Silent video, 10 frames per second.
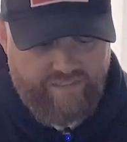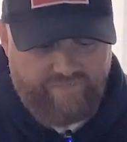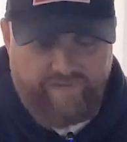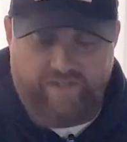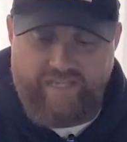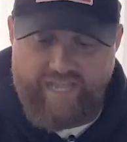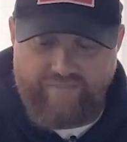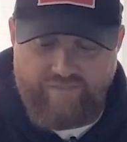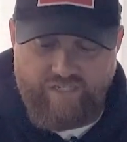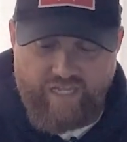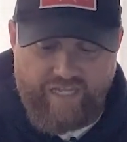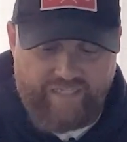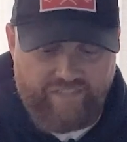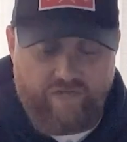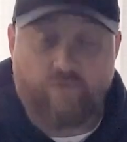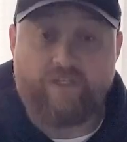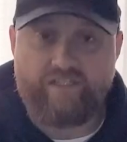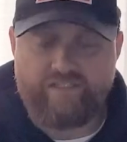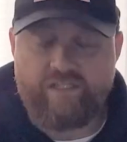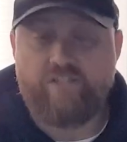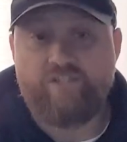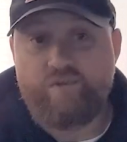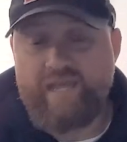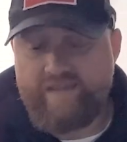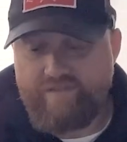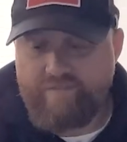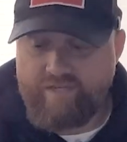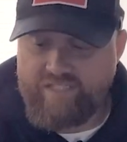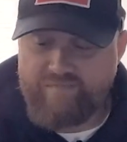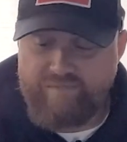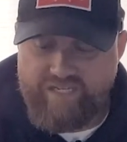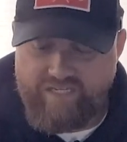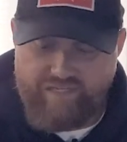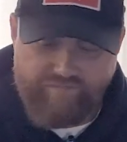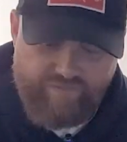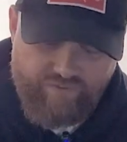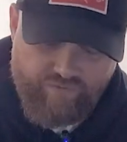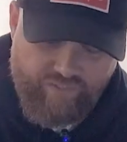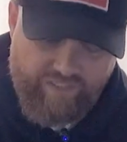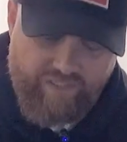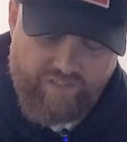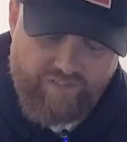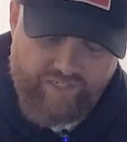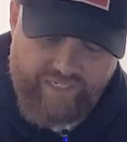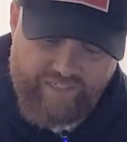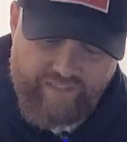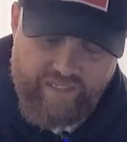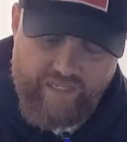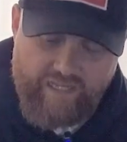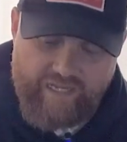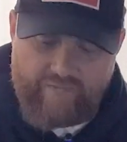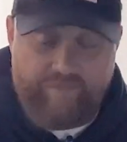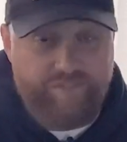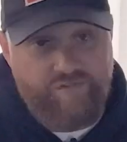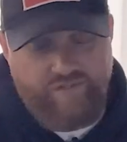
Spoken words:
fairly hefty light. It's not too heavy, but it's meaty. It feels really good in your hand, like a pistol